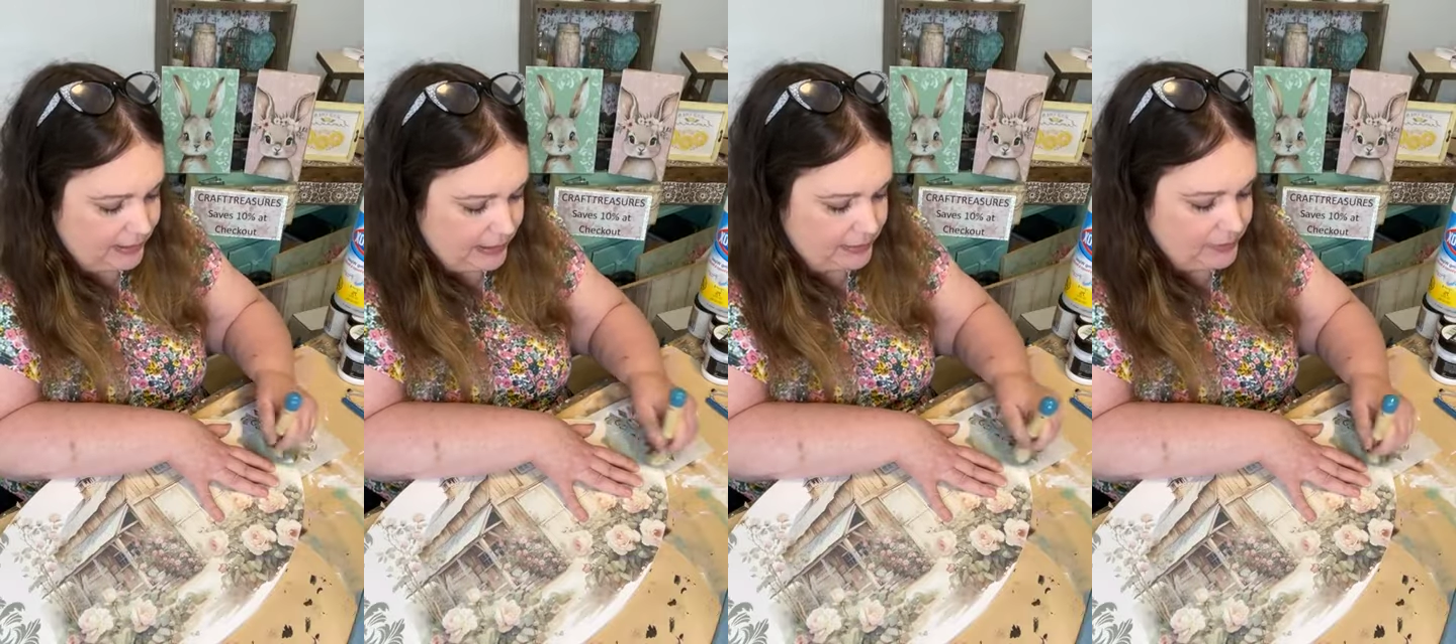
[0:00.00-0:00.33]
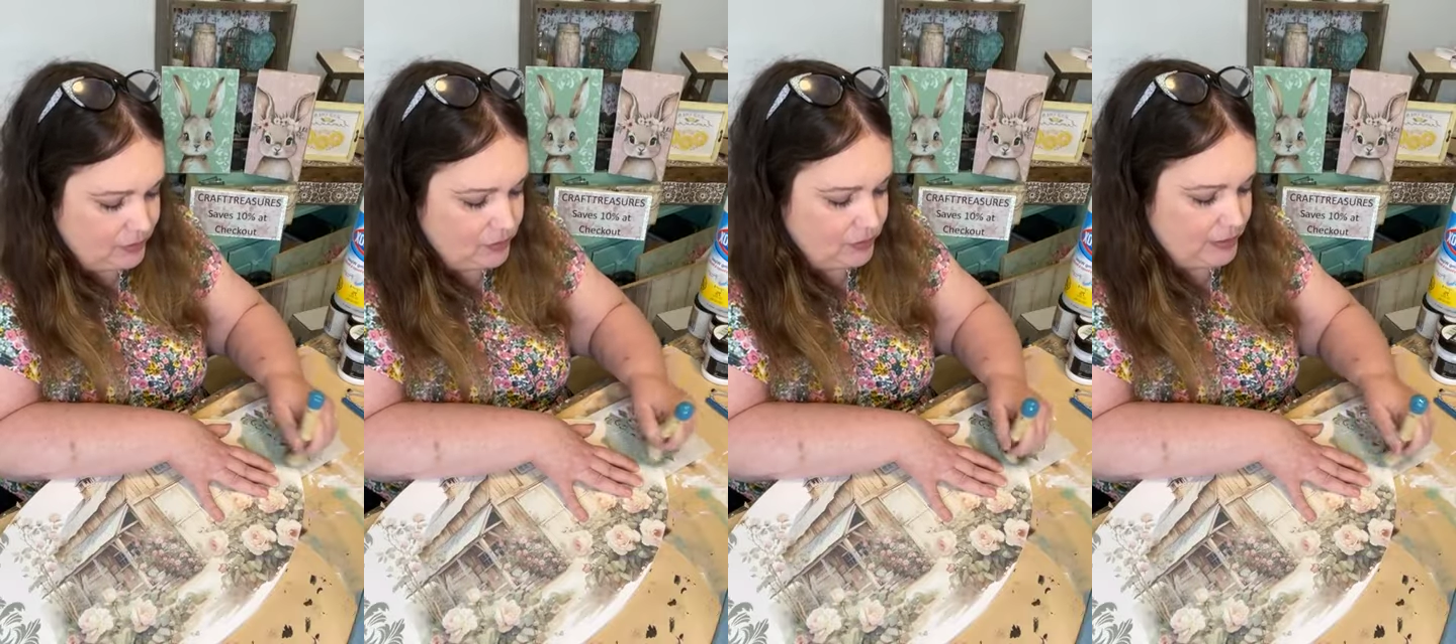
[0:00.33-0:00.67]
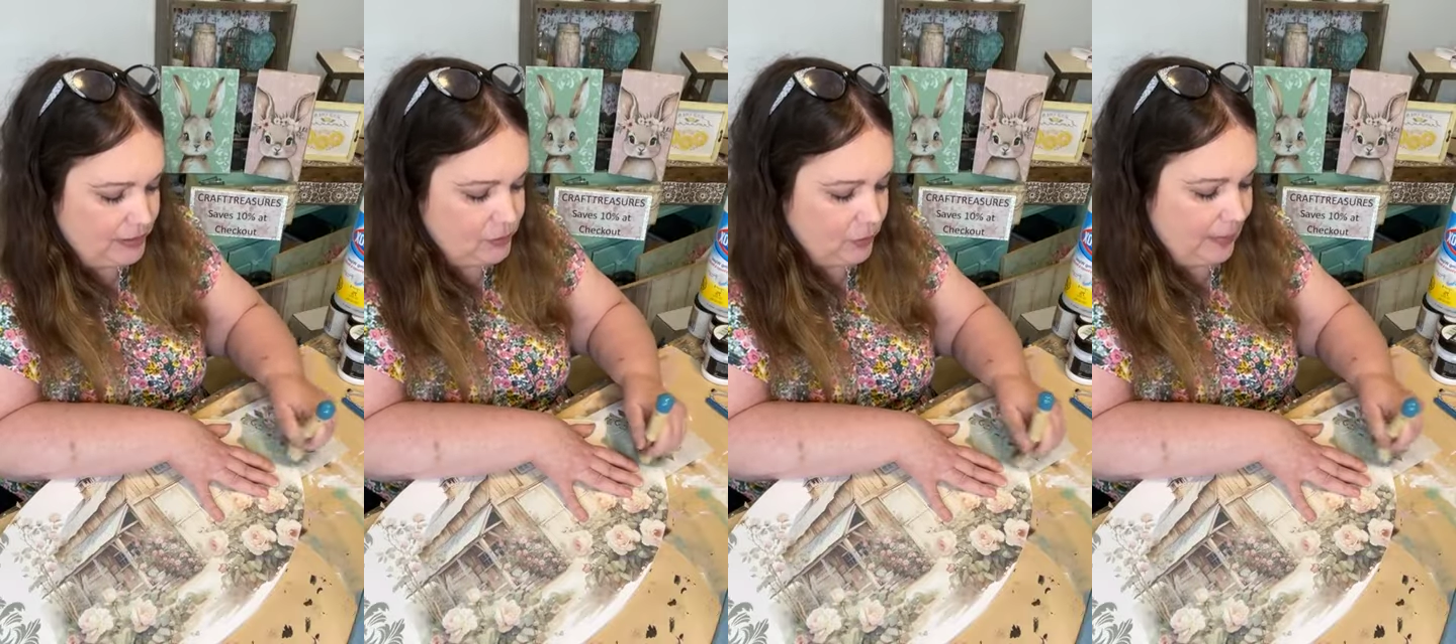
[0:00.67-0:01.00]
on the Essential
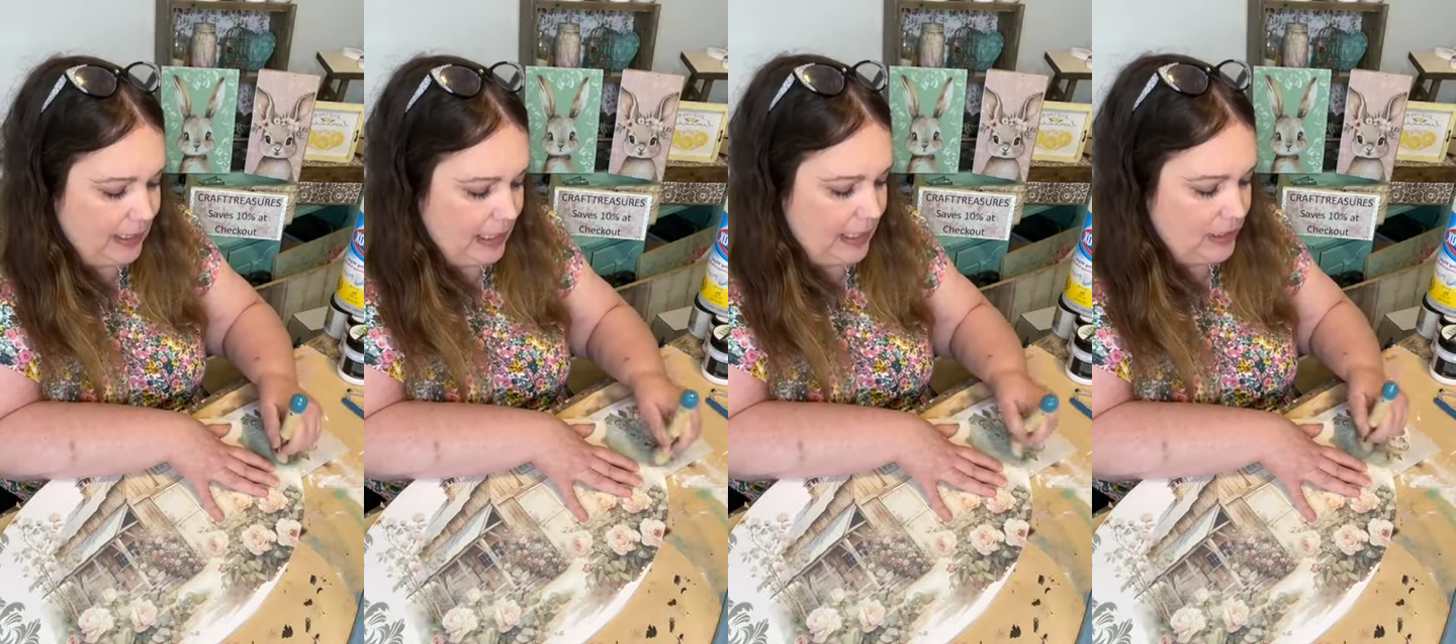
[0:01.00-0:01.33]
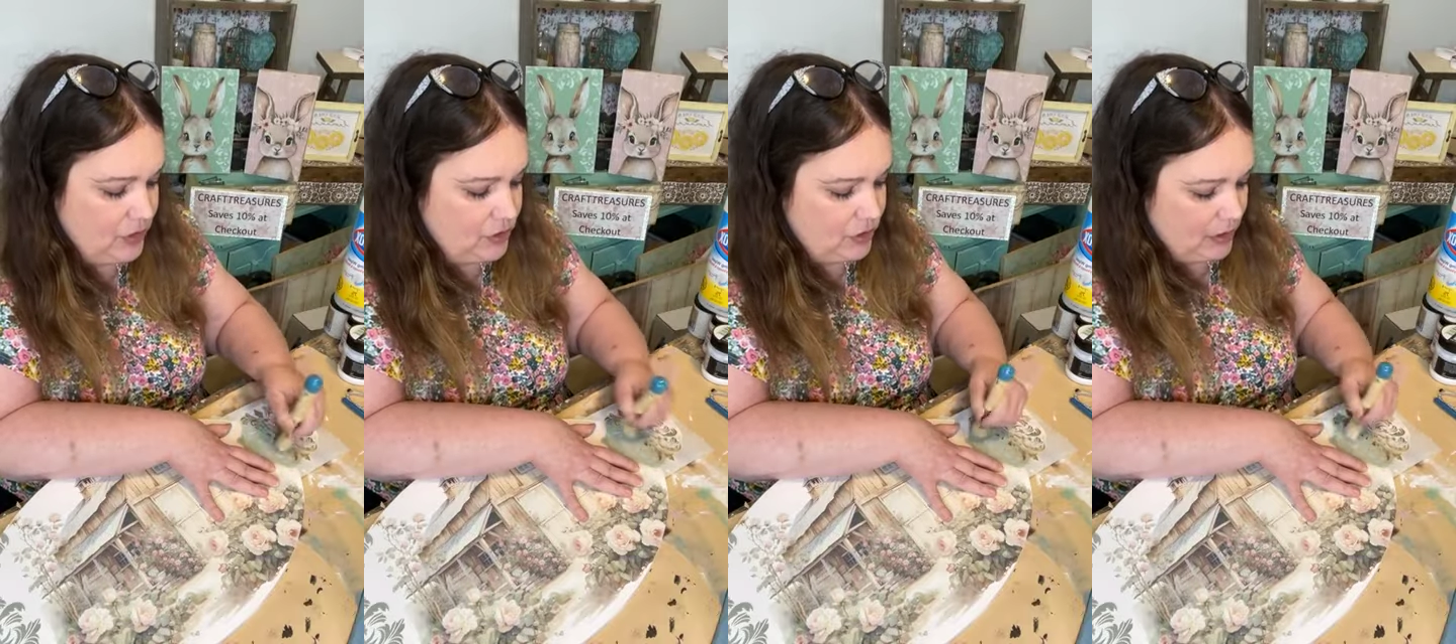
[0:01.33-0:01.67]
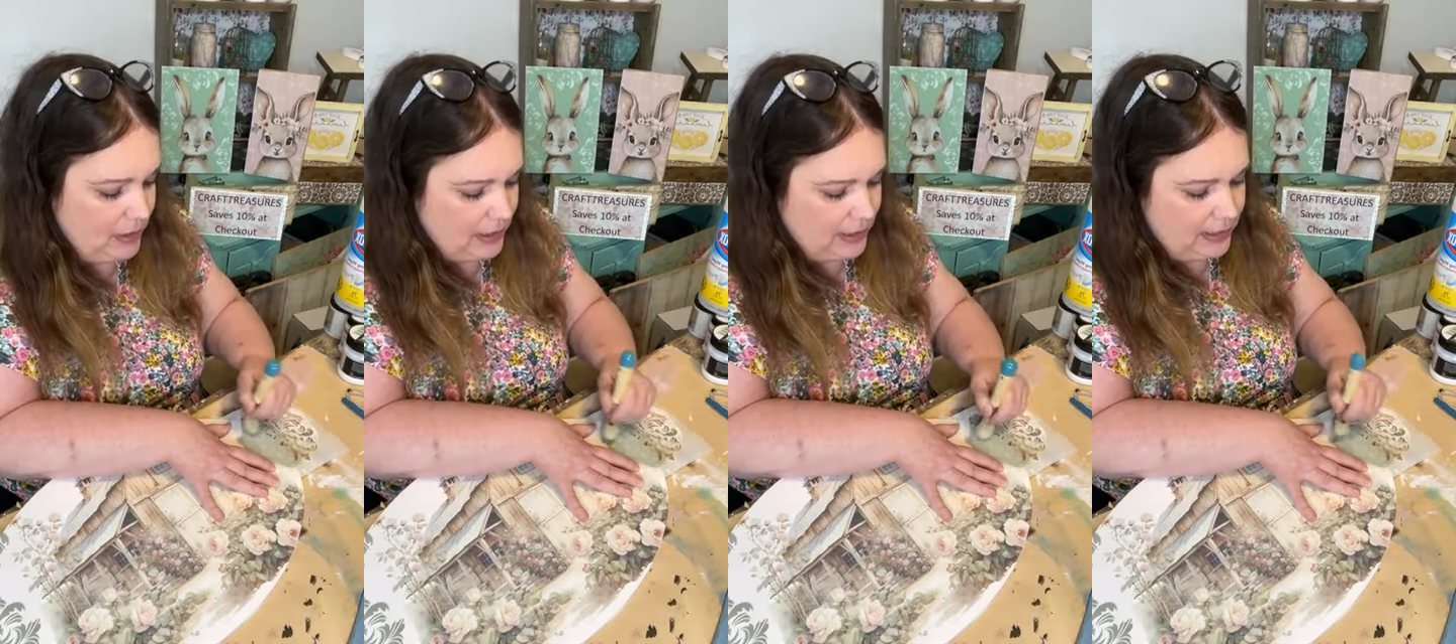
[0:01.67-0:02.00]
Stencil page.
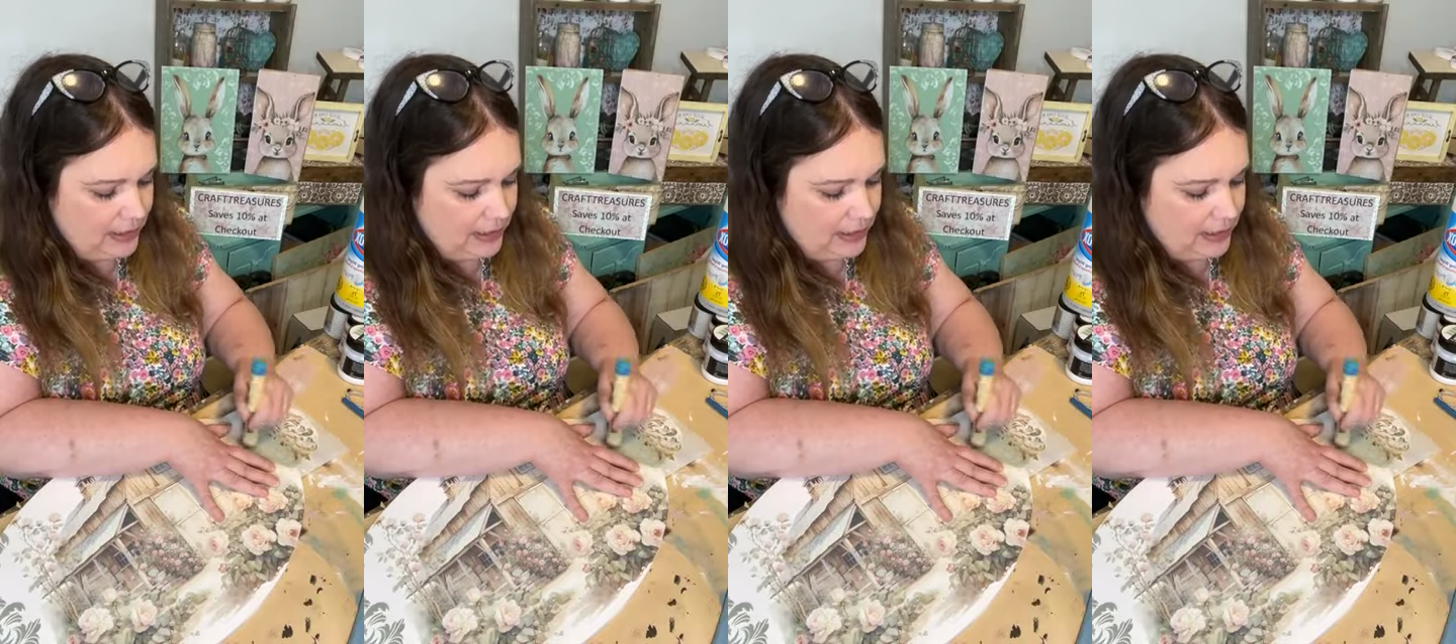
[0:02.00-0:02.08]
